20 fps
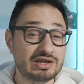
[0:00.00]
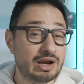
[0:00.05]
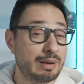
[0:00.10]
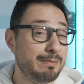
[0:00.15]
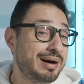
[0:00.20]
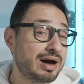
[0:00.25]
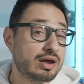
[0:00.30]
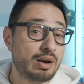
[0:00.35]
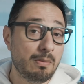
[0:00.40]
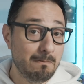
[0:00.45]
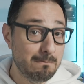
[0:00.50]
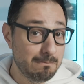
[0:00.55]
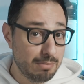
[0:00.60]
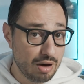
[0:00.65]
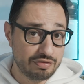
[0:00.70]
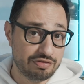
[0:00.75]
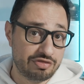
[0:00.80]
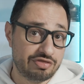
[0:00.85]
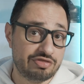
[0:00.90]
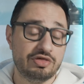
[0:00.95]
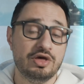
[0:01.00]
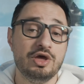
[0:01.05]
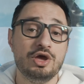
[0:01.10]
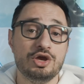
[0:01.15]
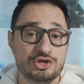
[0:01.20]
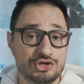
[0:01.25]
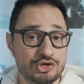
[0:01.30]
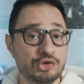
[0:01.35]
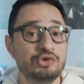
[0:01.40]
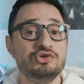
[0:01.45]
in about a month
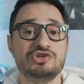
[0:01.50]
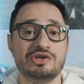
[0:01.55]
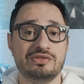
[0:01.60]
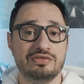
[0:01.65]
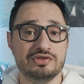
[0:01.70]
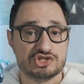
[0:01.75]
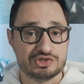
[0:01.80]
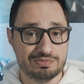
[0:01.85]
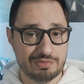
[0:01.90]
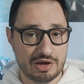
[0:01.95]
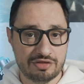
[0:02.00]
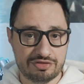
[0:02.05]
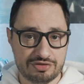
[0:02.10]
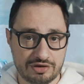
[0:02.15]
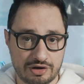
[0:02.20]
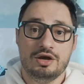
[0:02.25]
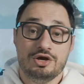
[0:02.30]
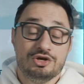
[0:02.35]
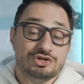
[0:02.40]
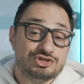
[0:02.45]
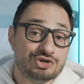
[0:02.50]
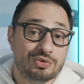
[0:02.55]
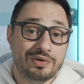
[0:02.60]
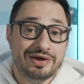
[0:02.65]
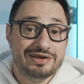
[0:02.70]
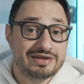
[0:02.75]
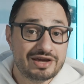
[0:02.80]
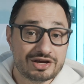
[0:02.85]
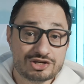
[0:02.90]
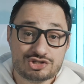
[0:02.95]
using this method. So
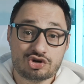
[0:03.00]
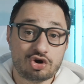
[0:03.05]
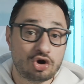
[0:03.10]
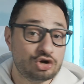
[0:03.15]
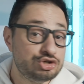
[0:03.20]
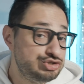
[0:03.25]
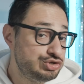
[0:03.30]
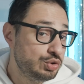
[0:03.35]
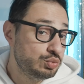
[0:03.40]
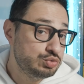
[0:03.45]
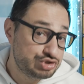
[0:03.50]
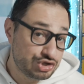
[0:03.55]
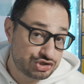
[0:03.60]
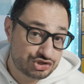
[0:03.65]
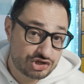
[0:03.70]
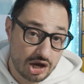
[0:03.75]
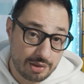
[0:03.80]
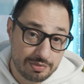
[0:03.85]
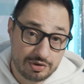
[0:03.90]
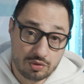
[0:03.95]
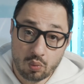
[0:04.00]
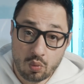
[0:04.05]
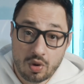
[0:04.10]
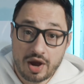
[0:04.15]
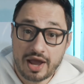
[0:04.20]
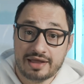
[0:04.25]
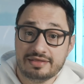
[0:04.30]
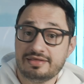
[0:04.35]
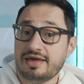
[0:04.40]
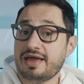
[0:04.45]
index cards don't just come in
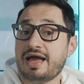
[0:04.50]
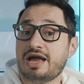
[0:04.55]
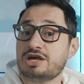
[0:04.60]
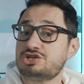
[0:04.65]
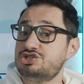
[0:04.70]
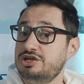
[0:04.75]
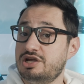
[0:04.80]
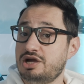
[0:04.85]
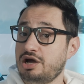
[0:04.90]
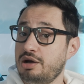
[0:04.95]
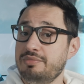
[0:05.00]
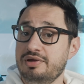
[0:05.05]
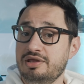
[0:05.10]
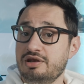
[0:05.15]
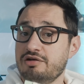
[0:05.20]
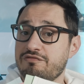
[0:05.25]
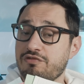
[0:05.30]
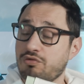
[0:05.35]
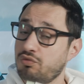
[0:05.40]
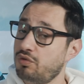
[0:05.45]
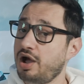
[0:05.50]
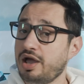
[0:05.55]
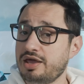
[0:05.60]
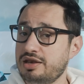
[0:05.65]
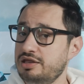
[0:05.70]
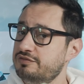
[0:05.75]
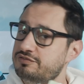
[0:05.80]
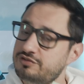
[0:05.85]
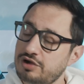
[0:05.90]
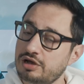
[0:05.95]
white, they actually come in a
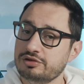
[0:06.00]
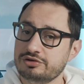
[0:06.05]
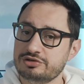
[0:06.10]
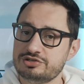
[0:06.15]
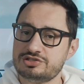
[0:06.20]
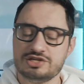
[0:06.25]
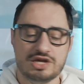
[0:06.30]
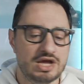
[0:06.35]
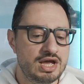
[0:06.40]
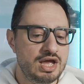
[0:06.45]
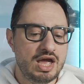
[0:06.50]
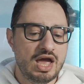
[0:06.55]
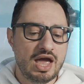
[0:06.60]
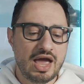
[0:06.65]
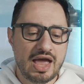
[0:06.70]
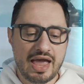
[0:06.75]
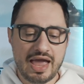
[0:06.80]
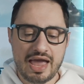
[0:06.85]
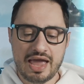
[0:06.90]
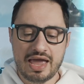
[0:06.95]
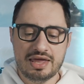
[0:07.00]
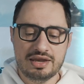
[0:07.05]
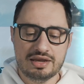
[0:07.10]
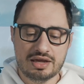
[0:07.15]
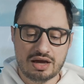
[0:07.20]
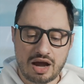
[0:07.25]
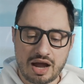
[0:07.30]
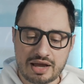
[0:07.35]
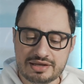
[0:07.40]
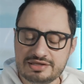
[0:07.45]
variety of colors. And
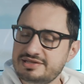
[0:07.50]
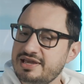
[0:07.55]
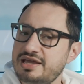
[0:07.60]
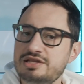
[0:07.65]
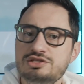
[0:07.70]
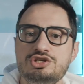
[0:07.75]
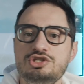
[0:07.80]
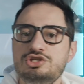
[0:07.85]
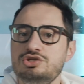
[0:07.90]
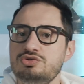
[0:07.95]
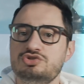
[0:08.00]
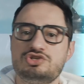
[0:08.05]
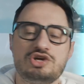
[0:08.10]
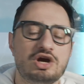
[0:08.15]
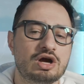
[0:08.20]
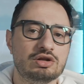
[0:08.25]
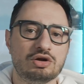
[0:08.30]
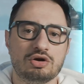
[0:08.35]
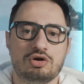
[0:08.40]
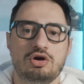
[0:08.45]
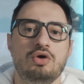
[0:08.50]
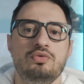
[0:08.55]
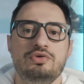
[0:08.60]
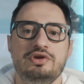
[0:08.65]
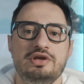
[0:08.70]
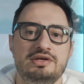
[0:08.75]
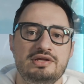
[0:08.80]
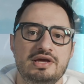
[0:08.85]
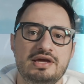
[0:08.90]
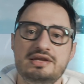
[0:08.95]
I tend to use
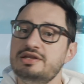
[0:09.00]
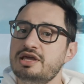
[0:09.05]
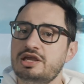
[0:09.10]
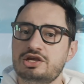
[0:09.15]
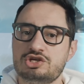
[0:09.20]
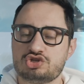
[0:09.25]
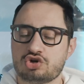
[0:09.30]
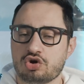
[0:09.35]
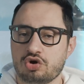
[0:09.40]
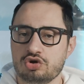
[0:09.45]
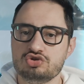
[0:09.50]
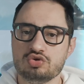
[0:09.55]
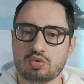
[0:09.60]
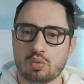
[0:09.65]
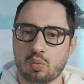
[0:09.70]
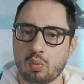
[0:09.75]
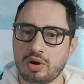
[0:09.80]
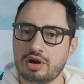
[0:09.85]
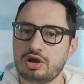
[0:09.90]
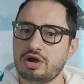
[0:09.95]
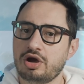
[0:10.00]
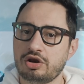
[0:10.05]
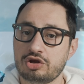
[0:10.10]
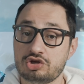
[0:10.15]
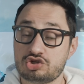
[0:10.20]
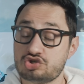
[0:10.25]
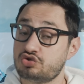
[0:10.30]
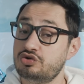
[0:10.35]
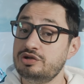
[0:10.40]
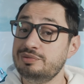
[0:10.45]
color-coded index cards when working on a
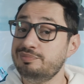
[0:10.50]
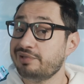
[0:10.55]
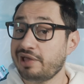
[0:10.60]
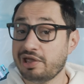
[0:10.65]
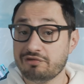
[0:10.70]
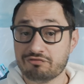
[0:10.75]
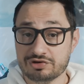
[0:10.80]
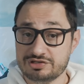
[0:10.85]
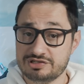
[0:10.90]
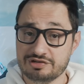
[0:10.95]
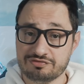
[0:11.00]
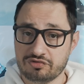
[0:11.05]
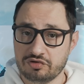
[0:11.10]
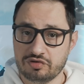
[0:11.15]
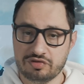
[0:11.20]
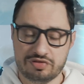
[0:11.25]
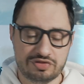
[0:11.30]
screenplay for different